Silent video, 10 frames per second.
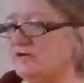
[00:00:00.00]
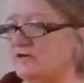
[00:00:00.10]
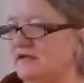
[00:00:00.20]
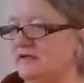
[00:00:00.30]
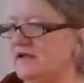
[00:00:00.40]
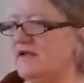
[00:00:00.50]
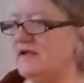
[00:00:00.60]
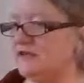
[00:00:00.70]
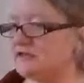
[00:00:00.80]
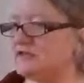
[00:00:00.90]
And I
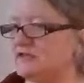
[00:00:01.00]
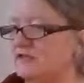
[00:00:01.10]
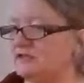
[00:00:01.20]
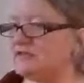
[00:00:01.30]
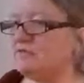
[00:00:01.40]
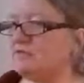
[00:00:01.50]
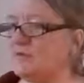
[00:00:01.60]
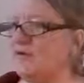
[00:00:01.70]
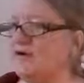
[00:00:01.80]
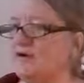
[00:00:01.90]
actually also
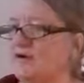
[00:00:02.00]
wonder,